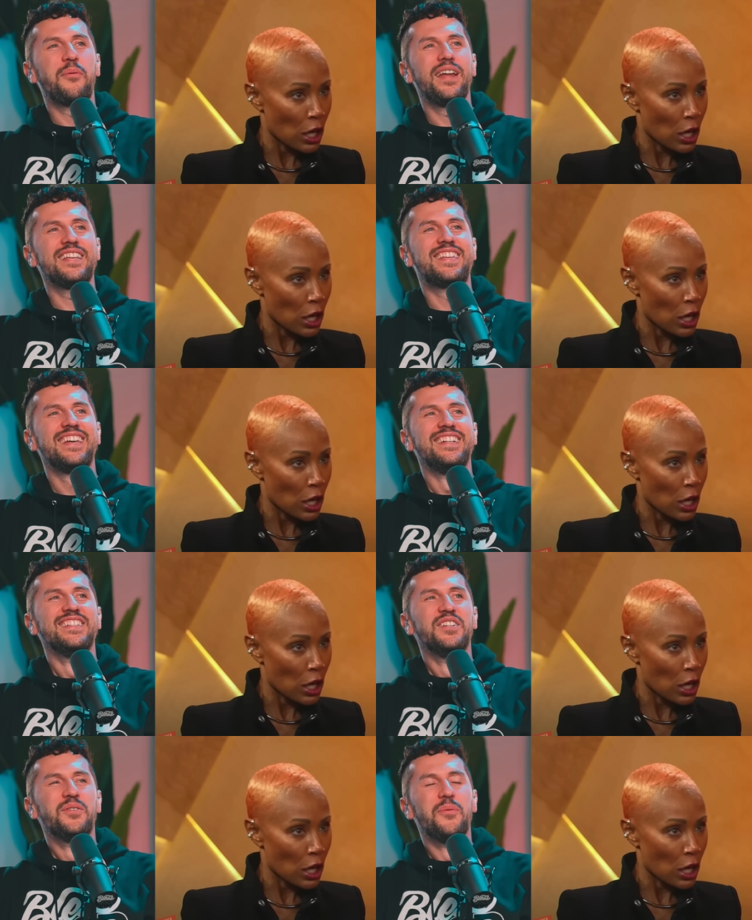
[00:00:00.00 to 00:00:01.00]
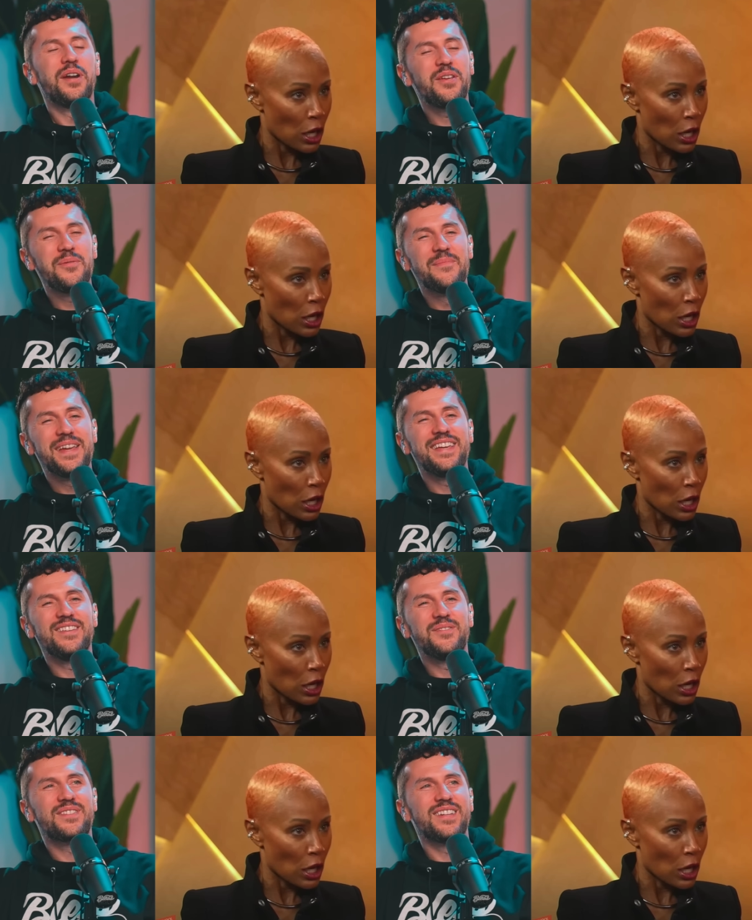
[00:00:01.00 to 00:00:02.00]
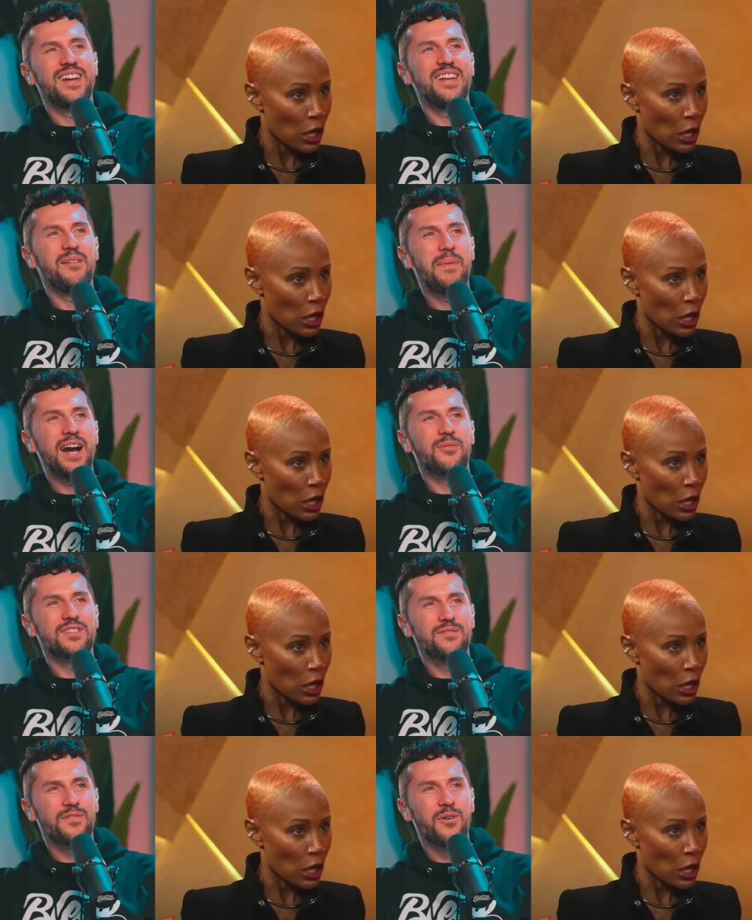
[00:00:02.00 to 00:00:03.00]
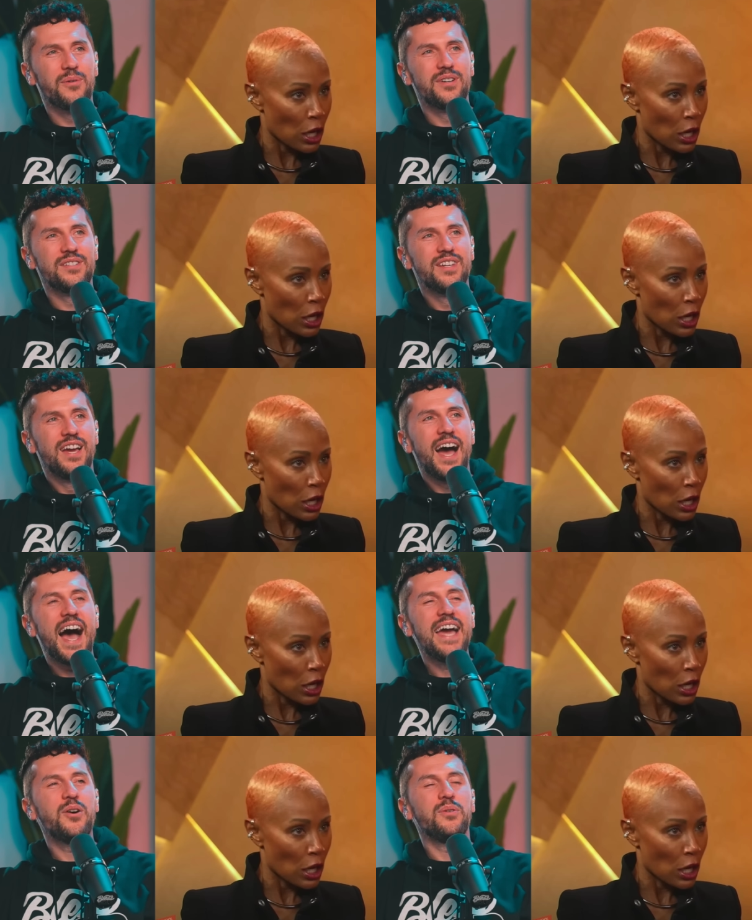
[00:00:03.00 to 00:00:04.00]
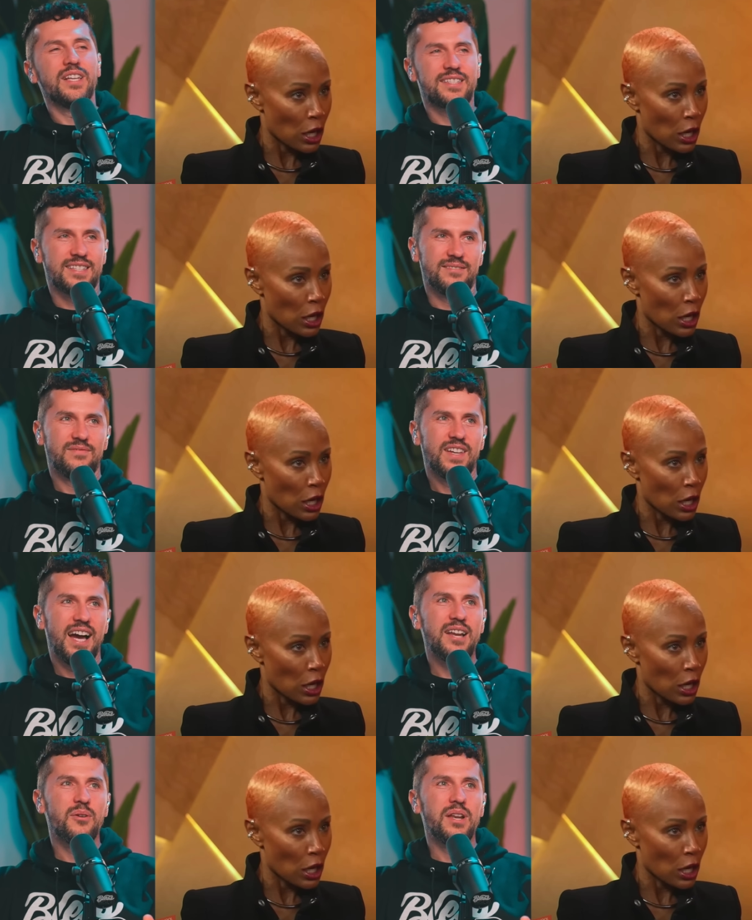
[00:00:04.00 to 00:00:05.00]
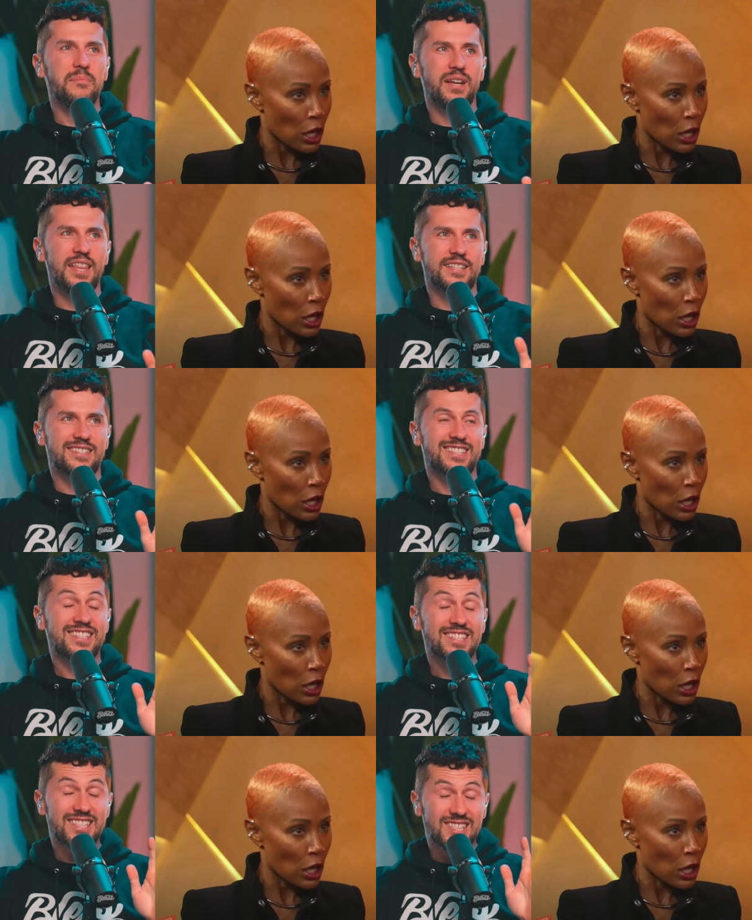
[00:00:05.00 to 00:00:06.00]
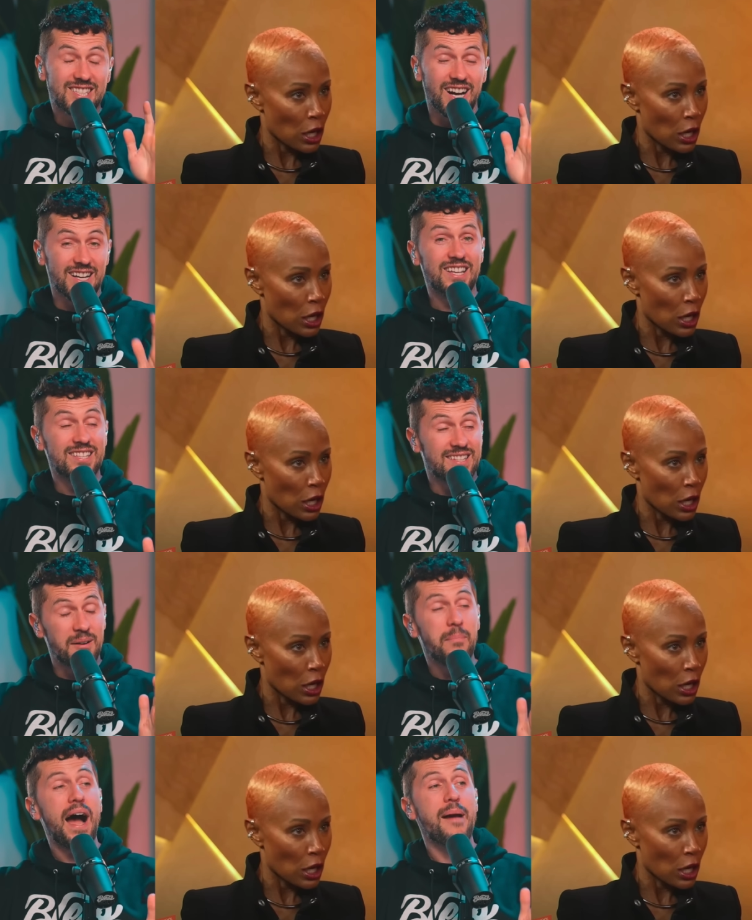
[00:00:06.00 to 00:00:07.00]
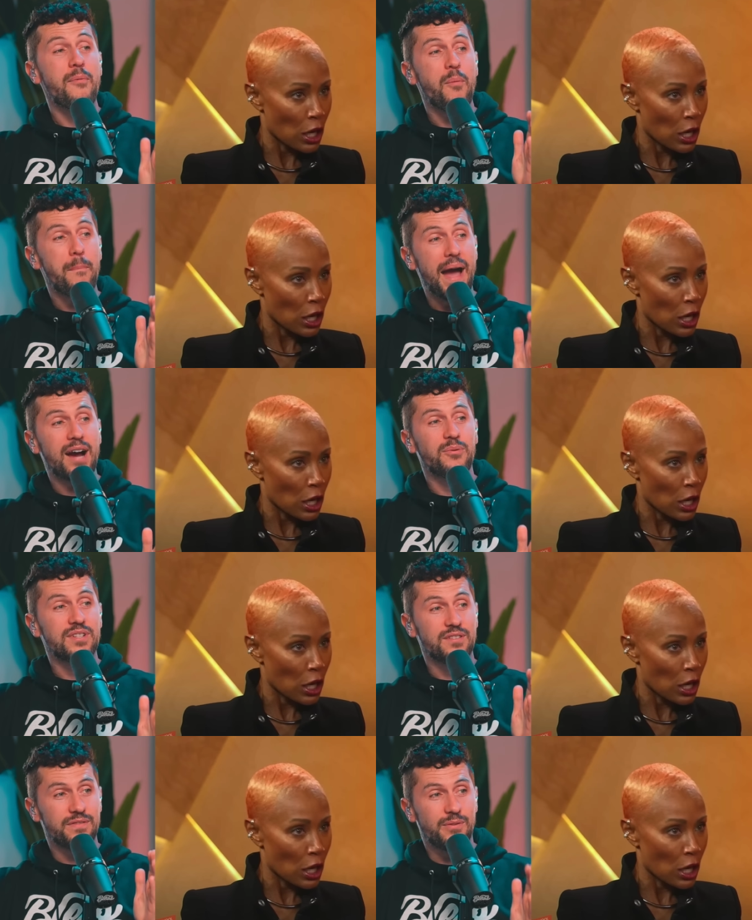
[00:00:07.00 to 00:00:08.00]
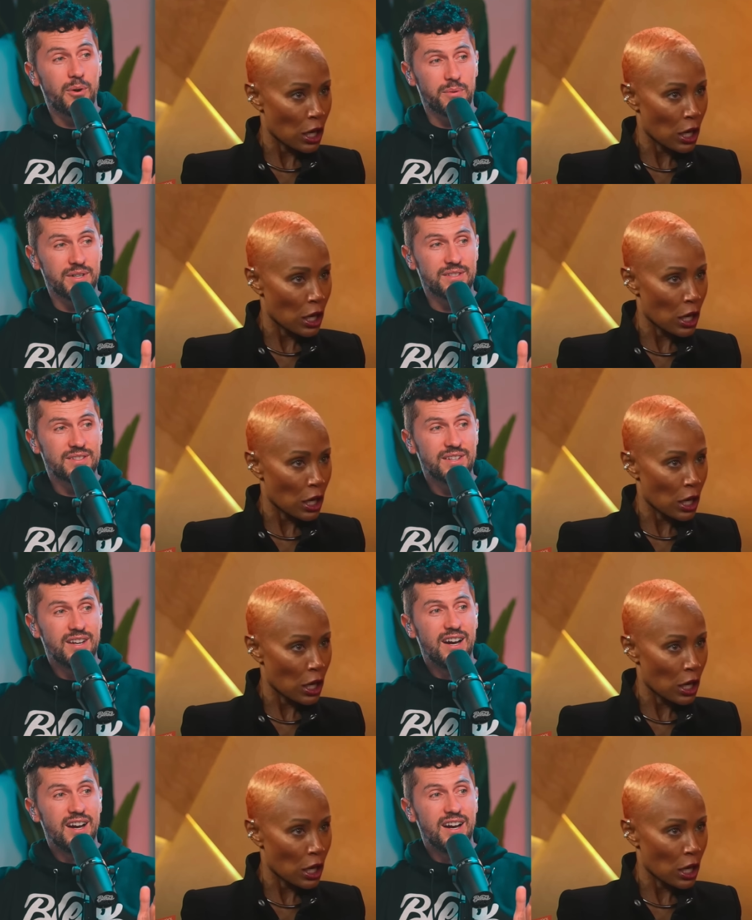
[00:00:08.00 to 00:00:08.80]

Speaker 1: like, what is? What do you mean you studied it backwards and forwards? I don't listen. I don't know anybody that studies the Bible backwards and forwards